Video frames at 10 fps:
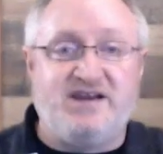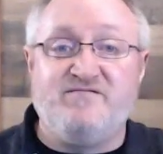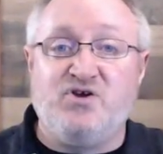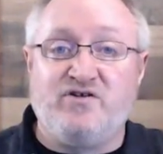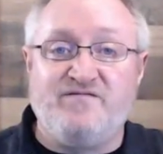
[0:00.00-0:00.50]

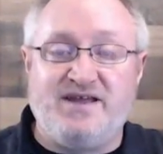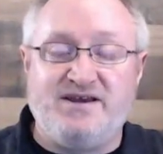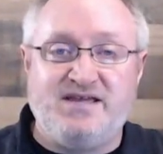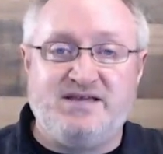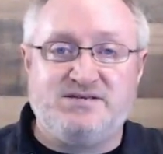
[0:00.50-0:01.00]
nerve
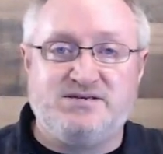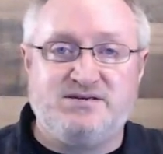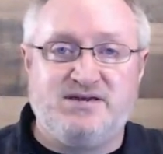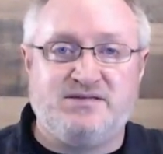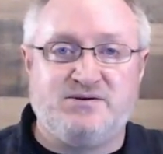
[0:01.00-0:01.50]
endings,
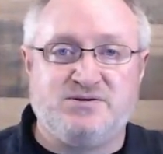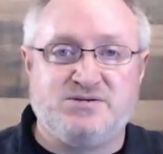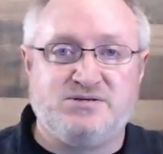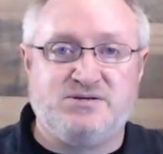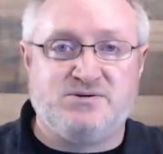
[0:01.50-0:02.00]
and
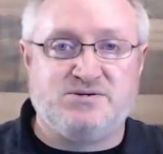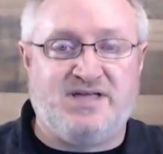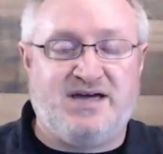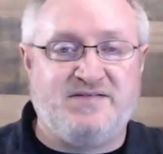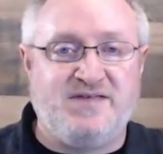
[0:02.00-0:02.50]
there's a
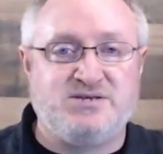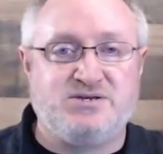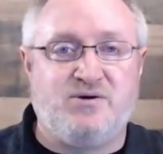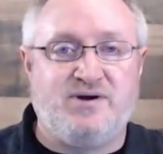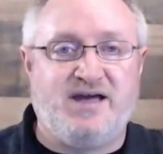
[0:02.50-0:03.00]
lot of things
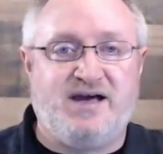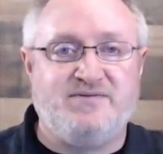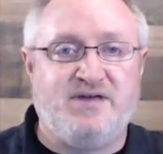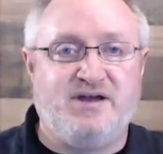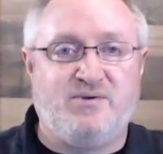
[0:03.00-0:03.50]
going on
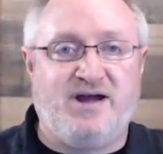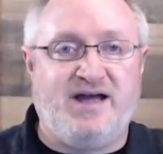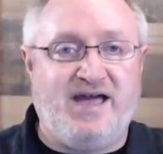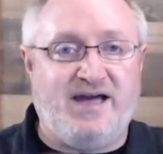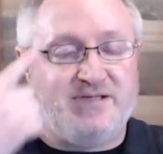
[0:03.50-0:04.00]
there where I
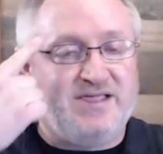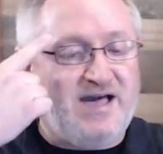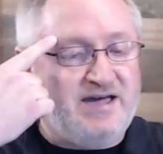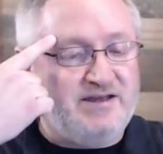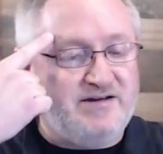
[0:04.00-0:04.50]
have a
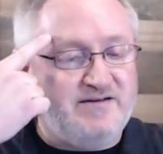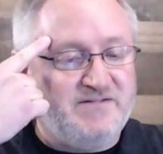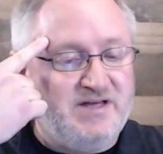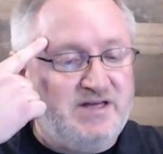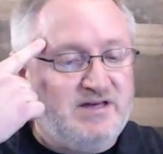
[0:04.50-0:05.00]
lot
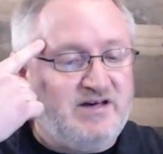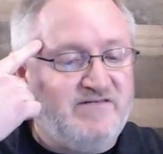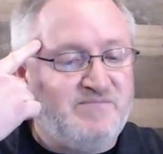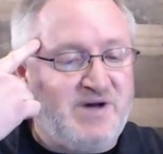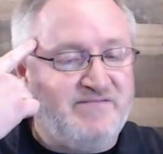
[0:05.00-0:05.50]

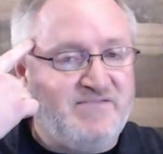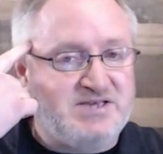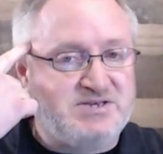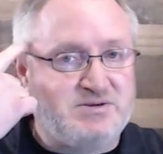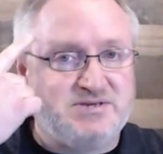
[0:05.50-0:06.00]
of my
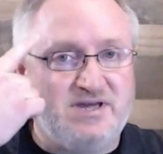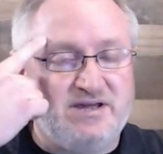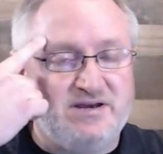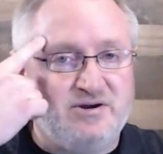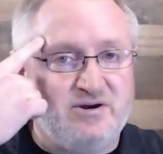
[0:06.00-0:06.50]
vessels
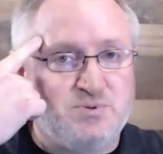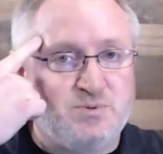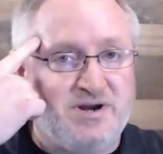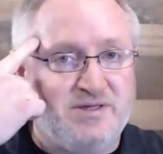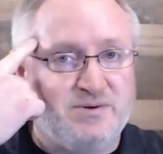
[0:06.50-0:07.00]
and nerves
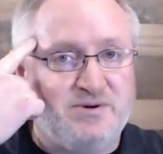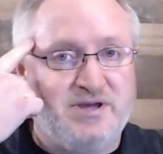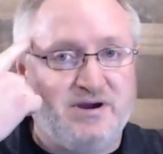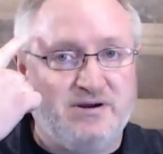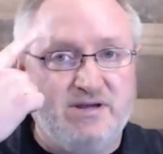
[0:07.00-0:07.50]
running through
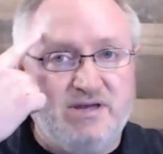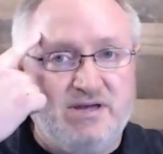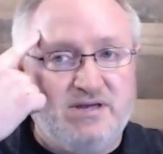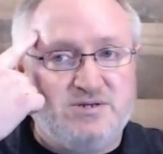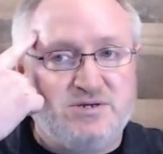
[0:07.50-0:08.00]
here.
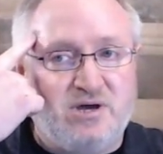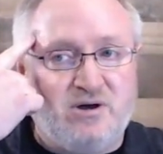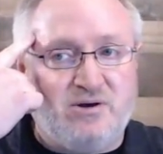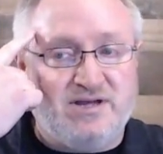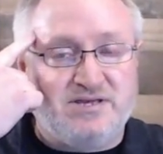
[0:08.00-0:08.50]

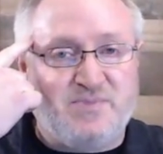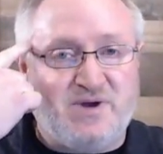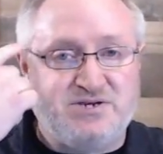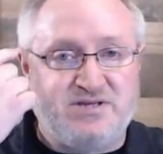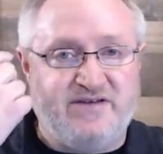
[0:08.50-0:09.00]
So, and
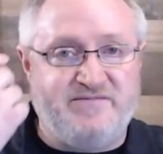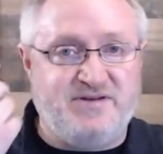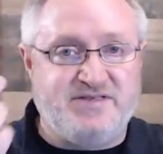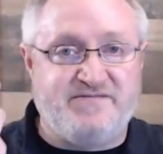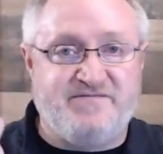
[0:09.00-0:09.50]
especially if
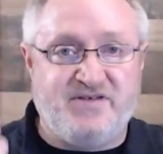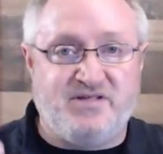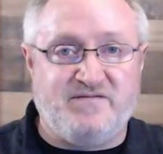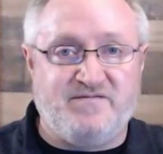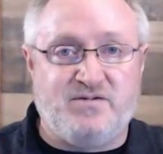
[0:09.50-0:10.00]
it's
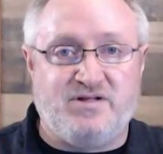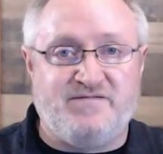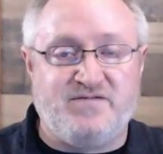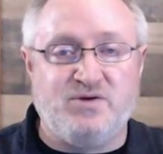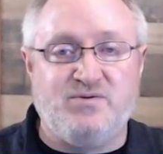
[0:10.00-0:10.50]
full
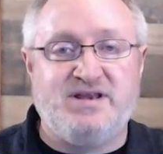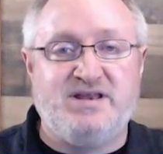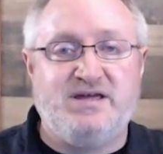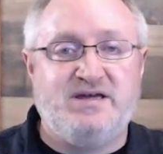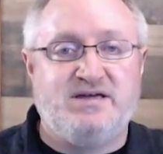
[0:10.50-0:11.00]
of fluid,
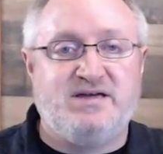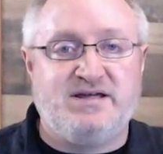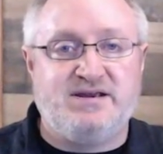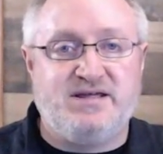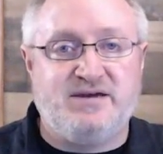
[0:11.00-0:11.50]

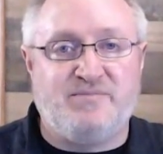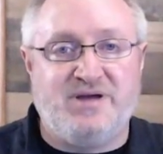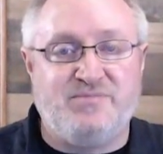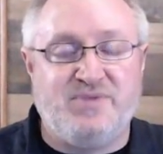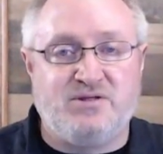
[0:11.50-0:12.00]
and it
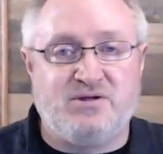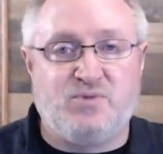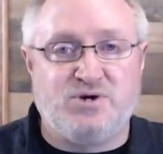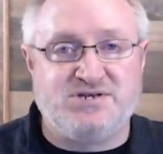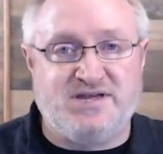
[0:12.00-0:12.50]
might be a little
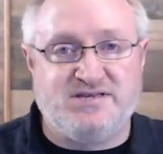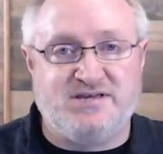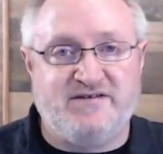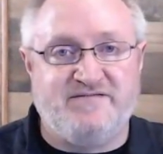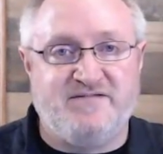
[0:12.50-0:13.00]
more
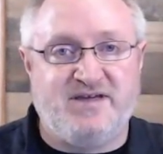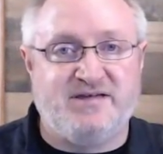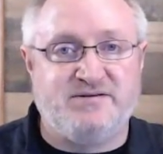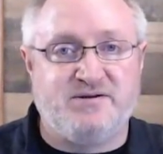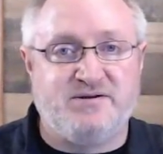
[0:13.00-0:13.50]
sensitive
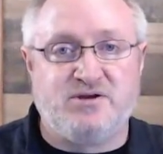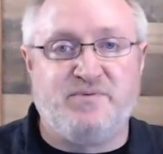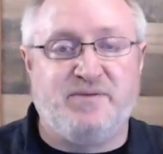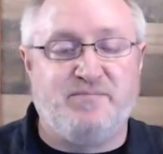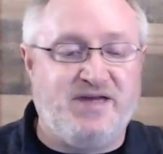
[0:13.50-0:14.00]
and a little
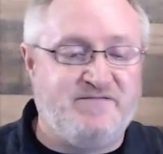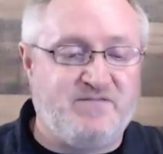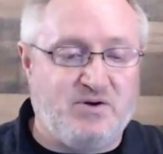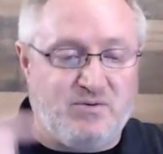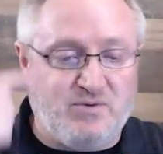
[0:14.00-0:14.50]
bit
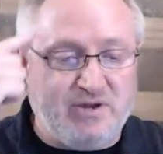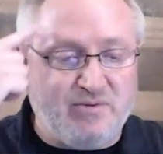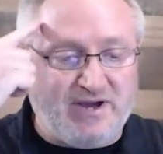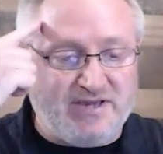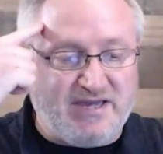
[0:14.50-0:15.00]
painful when you
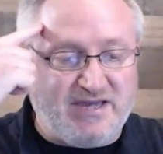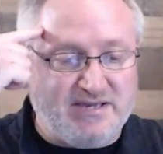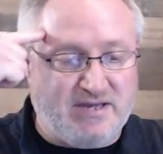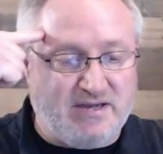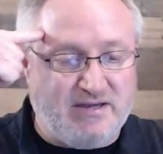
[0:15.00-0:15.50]
press
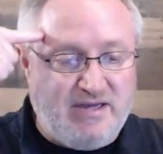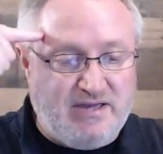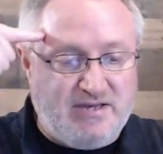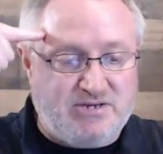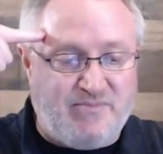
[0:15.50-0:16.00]
against it.
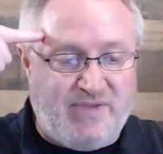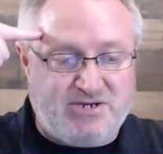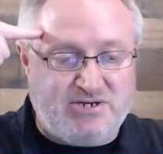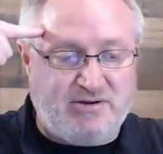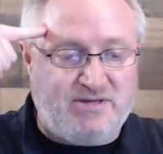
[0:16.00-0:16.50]
So make
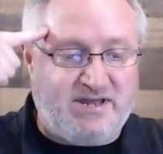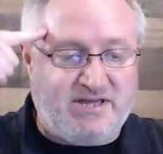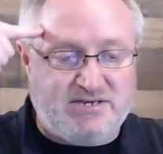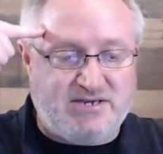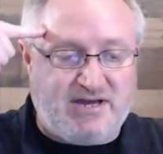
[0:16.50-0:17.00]
sure that
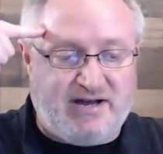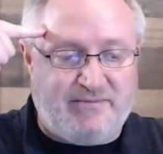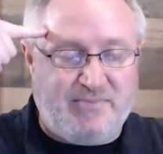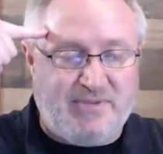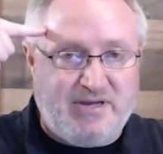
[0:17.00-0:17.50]
it's
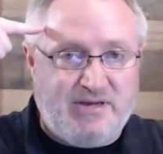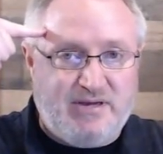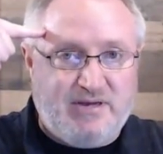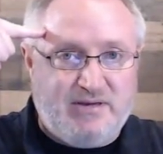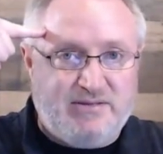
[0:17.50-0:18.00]

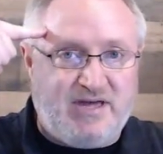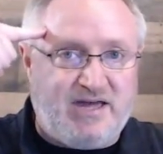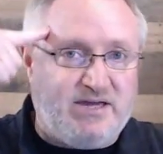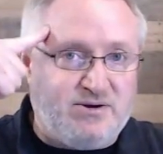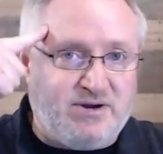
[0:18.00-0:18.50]

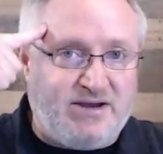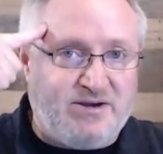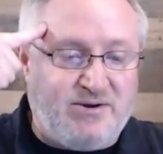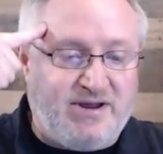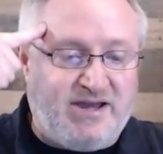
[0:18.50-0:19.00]
that you're not
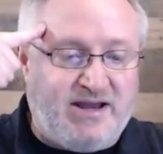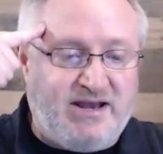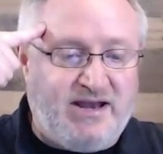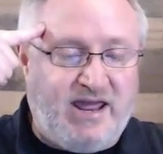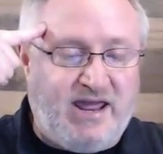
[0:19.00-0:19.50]
doing it at
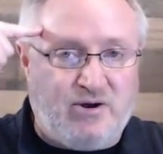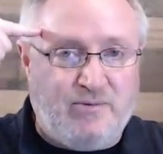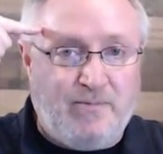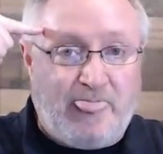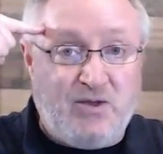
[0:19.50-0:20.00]
an
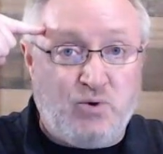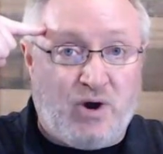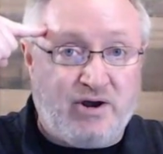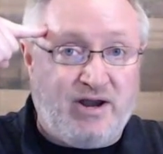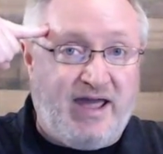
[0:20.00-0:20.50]
angle. You
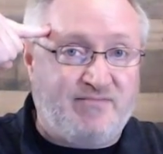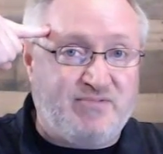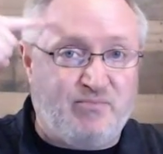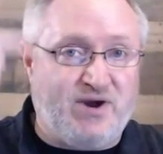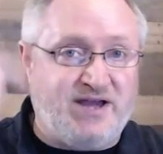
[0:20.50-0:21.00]
are going to have
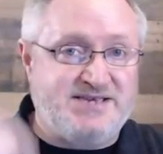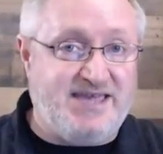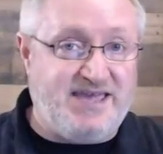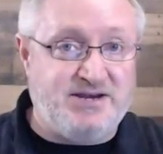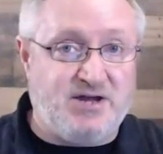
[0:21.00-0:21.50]
to press
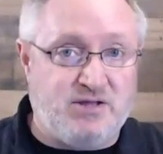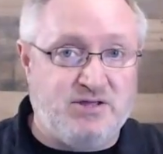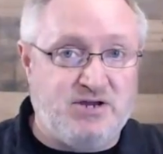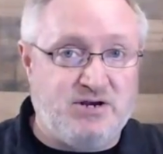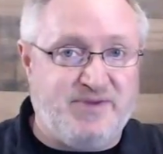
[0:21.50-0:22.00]
in a
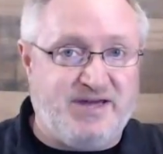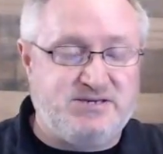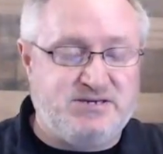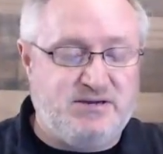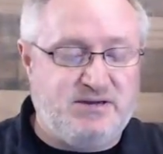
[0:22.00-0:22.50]
little bit.
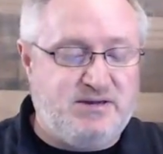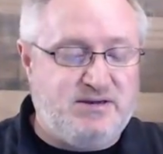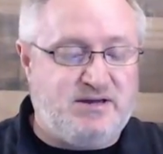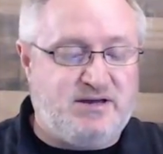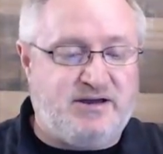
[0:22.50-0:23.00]

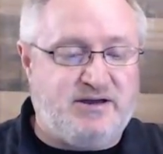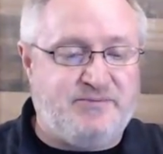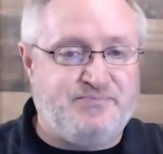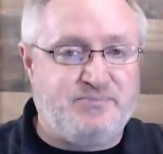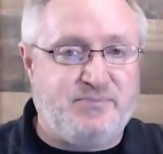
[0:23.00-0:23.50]

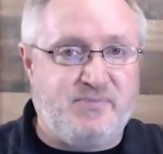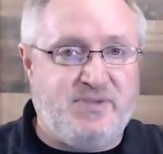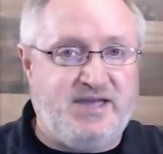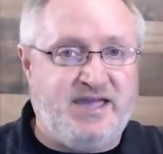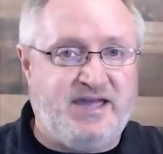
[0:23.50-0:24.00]

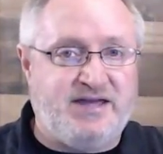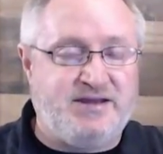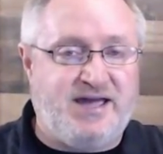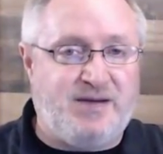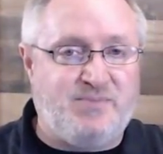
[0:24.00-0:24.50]
And
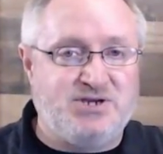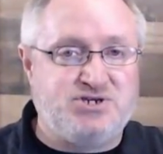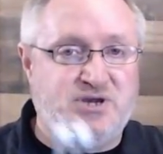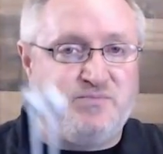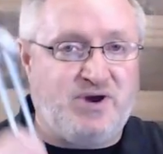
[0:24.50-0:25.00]
how much
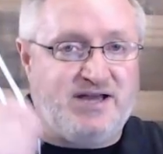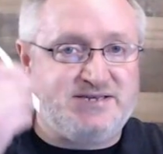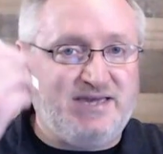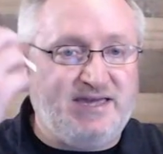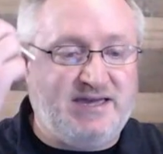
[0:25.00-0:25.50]
do you press
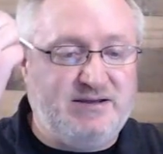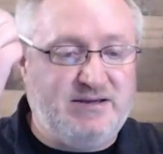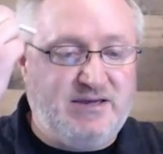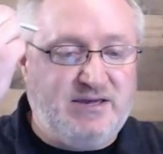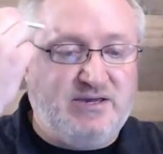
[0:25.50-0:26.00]
in?
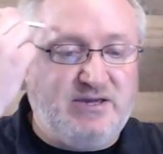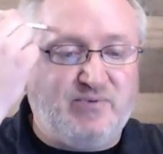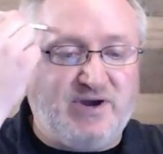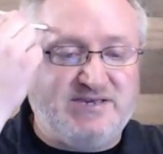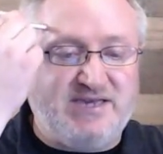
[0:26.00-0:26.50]
You'll
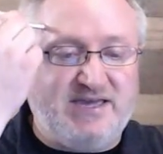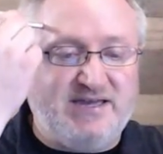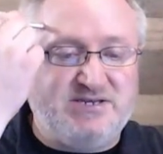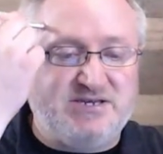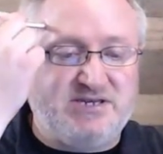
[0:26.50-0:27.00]
press
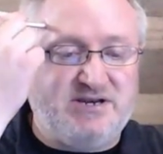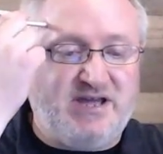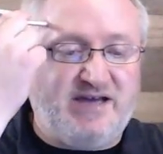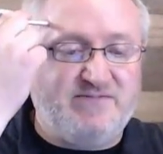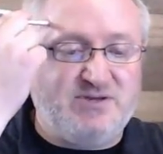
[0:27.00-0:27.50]
in just
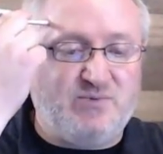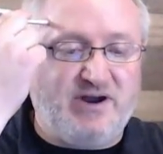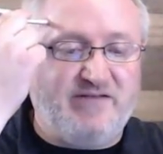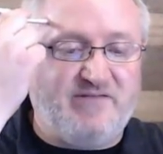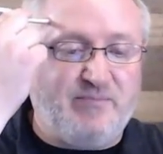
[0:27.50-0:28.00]
enough to
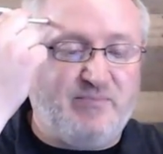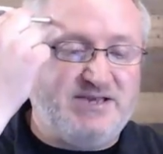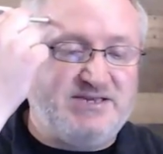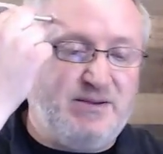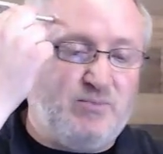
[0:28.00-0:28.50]
where if I
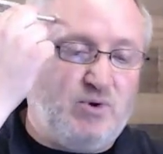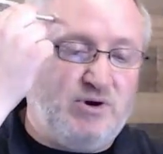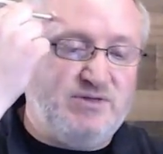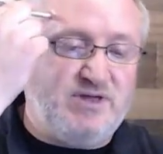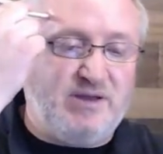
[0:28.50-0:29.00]
press any
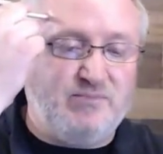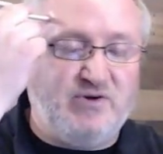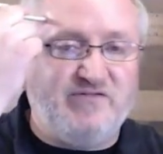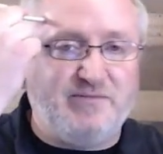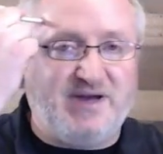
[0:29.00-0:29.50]
more, then I'm
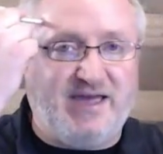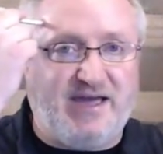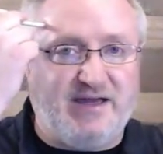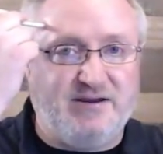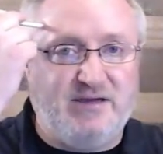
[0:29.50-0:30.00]
moving my
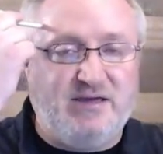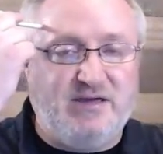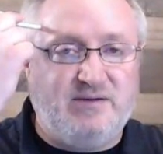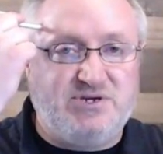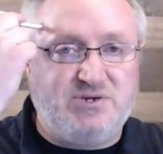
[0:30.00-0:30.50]
head.
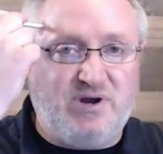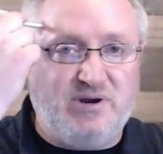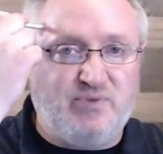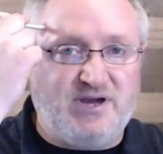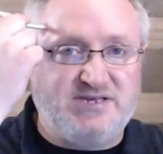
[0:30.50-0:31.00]
But you want
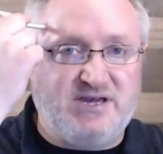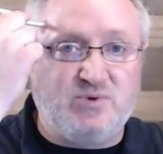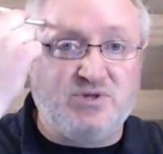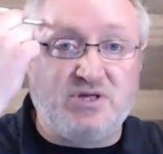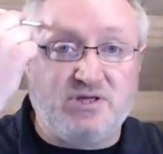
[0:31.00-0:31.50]
to press in
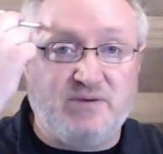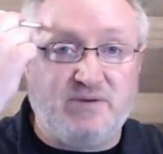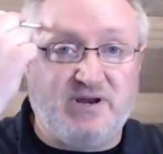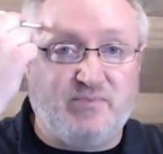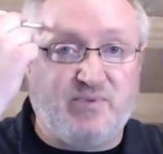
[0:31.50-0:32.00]
with a little
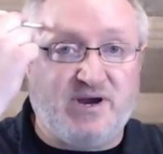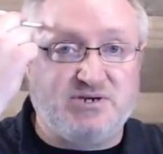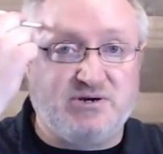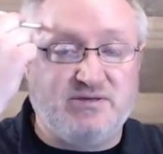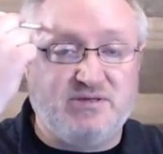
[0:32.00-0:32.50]
bit of
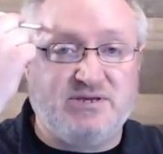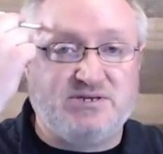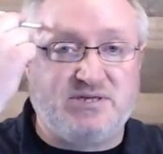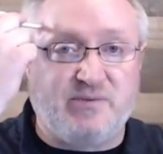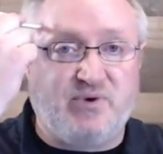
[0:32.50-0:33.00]
pressure. It's
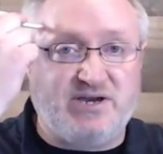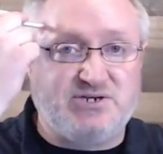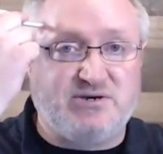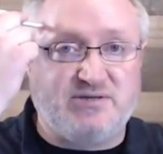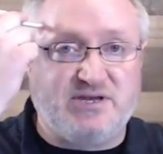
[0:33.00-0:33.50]
the
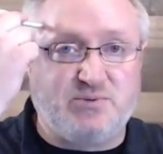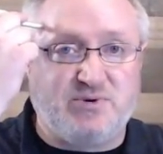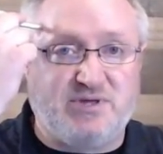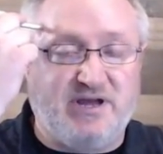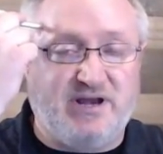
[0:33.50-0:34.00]
pressure that's
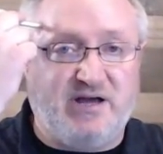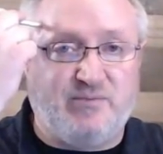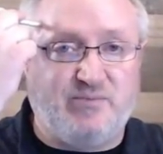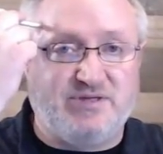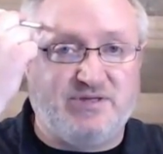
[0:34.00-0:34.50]
really going to
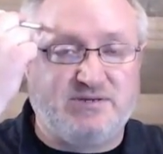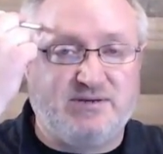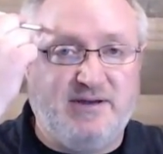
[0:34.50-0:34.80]
help with this.